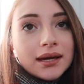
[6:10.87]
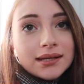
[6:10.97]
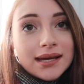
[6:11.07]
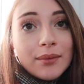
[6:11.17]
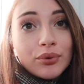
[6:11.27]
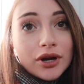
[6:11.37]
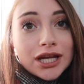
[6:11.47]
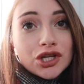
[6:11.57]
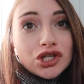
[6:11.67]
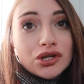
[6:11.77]
contemporary
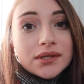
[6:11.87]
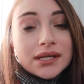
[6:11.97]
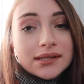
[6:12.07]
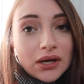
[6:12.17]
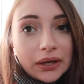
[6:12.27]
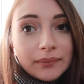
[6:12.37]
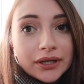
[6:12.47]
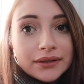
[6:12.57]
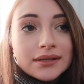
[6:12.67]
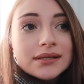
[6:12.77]
issues
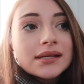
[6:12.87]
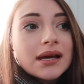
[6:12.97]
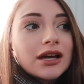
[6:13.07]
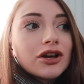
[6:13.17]
assignments,